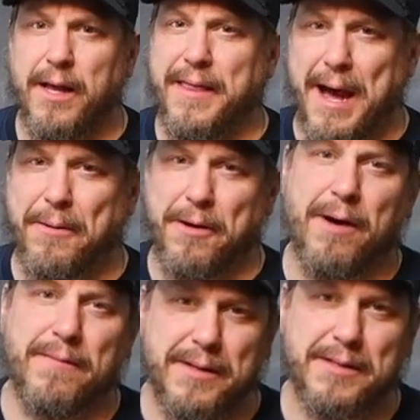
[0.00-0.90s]
That would
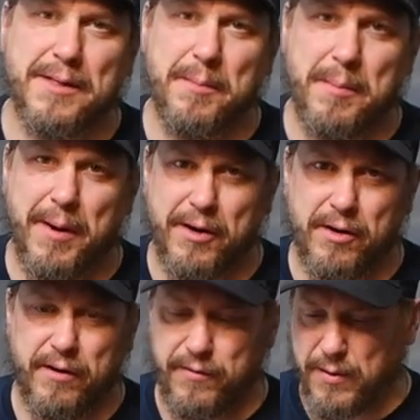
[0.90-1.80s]
obviously be
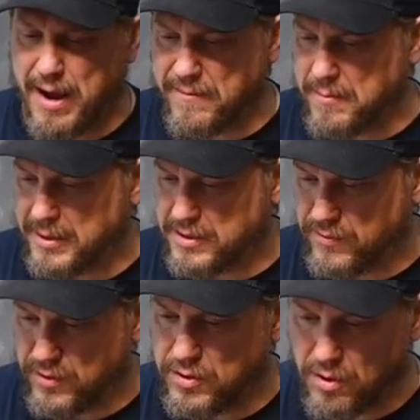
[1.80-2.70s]
better if you have a bunch
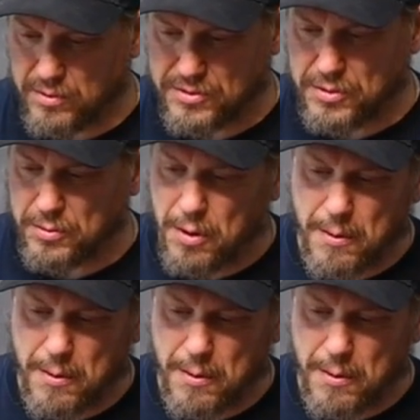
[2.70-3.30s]
of adults who know